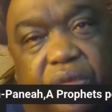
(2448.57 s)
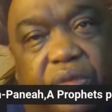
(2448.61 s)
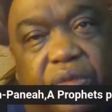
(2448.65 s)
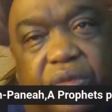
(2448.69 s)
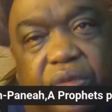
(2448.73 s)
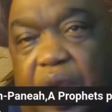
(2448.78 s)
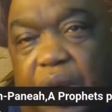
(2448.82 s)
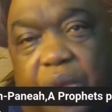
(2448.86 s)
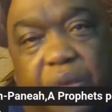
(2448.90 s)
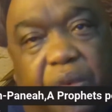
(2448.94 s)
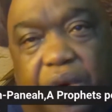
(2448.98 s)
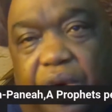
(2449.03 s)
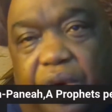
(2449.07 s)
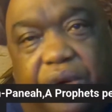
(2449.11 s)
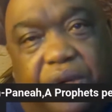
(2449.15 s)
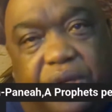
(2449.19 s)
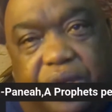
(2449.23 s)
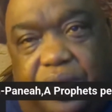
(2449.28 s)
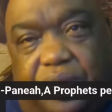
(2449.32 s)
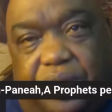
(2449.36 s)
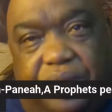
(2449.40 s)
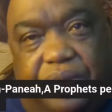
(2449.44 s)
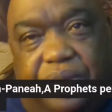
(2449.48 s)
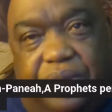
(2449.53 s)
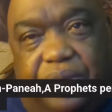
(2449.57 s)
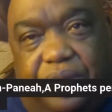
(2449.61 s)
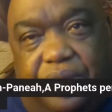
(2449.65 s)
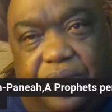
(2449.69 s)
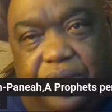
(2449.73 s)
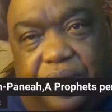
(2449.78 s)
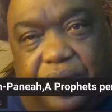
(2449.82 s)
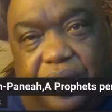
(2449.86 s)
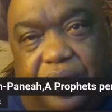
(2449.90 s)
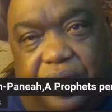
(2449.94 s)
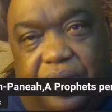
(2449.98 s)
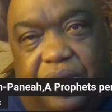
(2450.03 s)
They weren't.
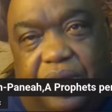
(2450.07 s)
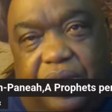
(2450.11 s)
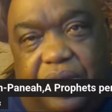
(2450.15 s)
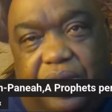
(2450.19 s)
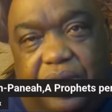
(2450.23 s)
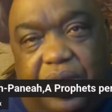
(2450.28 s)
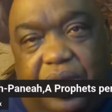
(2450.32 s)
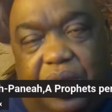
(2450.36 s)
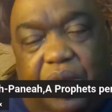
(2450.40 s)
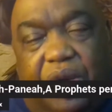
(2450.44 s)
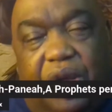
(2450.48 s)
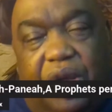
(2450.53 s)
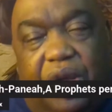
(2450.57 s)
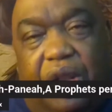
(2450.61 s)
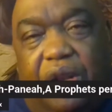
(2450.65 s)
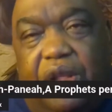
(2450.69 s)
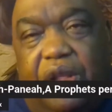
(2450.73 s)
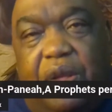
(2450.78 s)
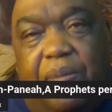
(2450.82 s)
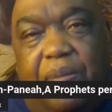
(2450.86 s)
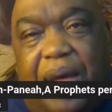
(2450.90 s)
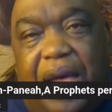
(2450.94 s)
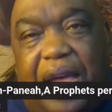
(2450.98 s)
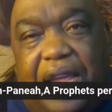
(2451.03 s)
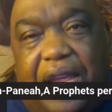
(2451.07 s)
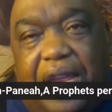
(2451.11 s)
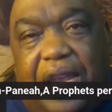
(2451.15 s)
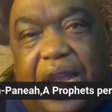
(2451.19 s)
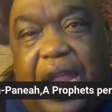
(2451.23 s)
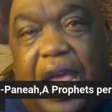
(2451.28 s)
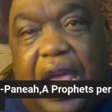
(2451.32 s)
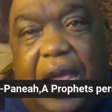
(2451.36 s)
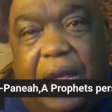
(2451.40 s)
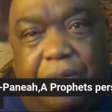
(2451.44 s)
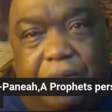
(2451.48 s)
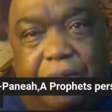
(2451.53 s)
They were calling you by your
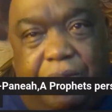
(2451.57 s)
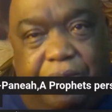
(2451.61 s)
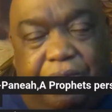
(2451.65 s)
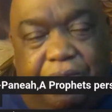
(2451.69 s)
name.